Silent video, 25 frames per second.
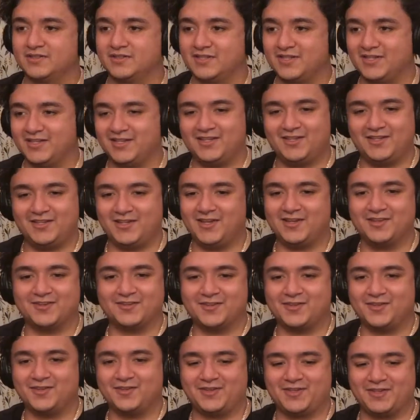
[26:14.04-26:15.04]
Yeah,
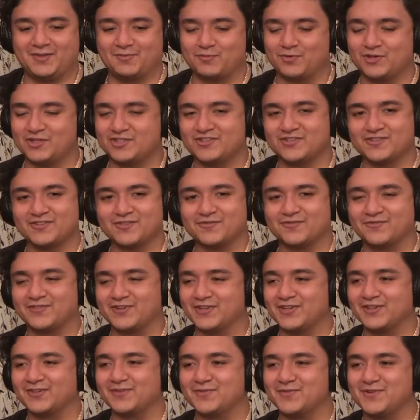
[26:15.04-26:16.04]
you can wish all the
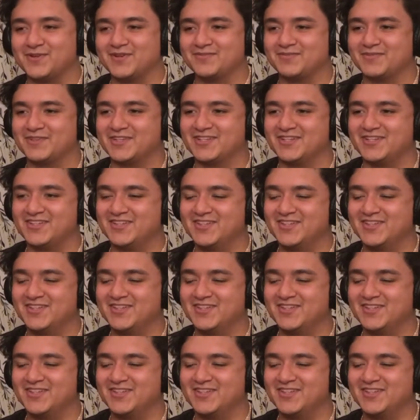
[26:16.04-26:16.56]
fuck you want, man.